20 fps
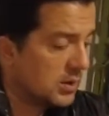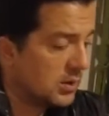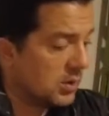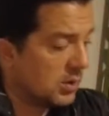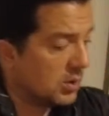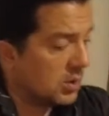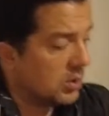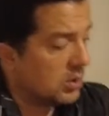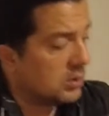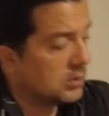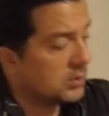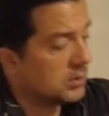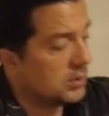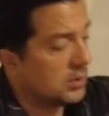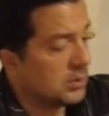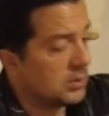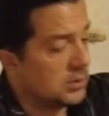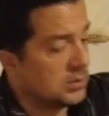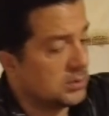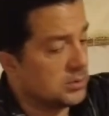on
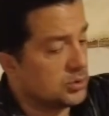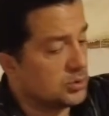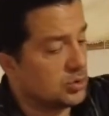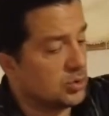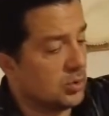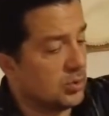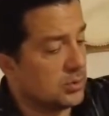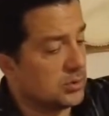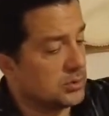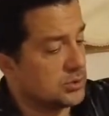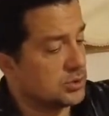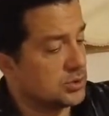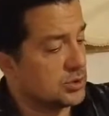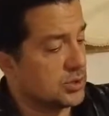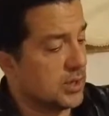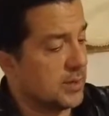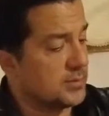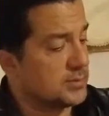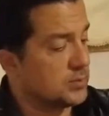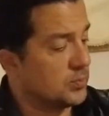the shoulder
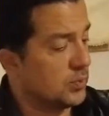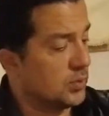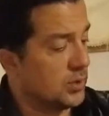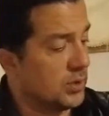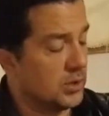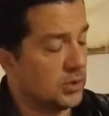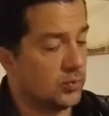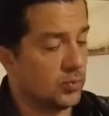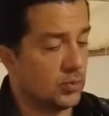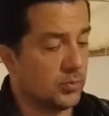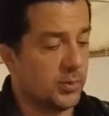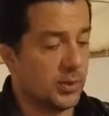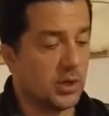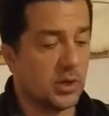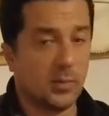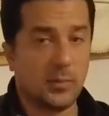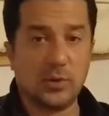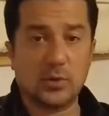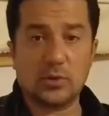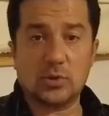straps where it will be
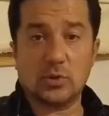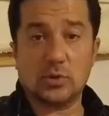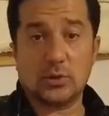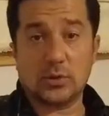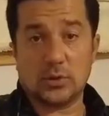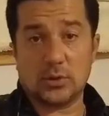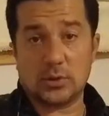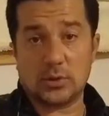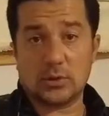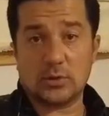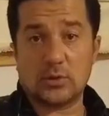coming to the